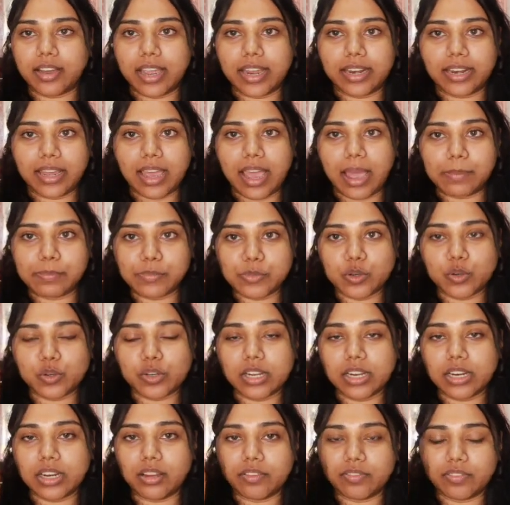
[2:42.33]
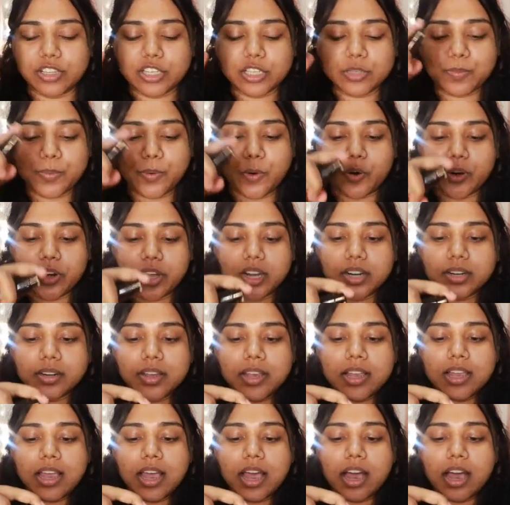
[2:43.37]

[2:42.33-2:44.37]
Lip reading: and I absolutely love this product.